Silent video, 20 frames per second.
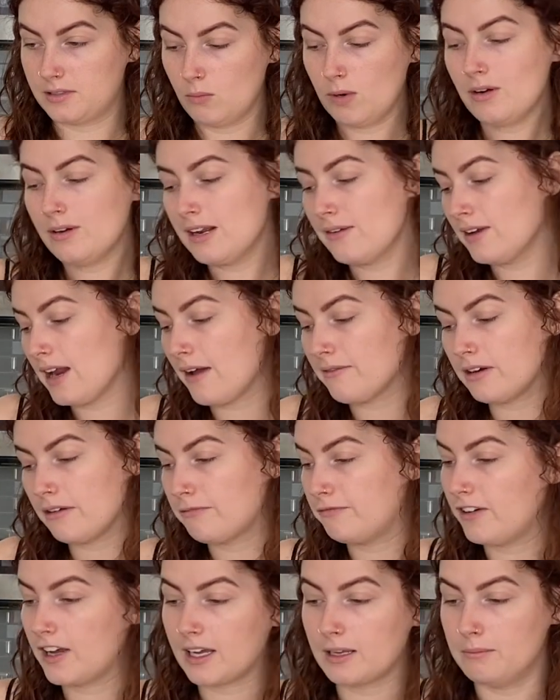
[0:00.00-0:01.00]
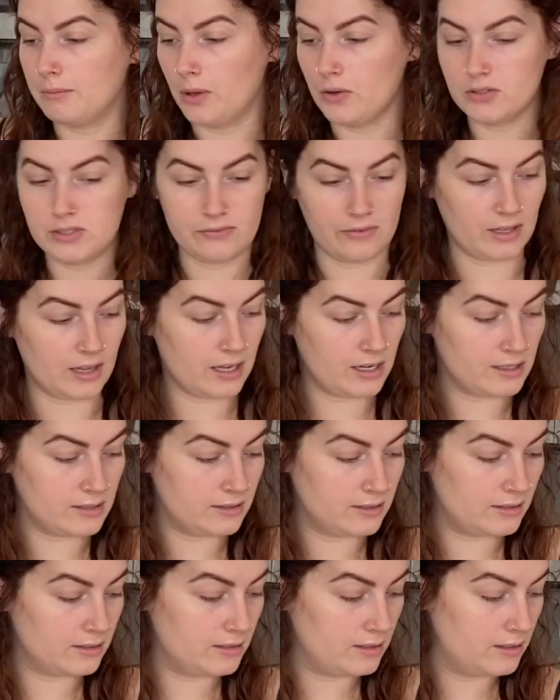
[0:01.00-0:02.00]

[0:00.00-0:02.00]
We don't even have enough fucking bowls for this.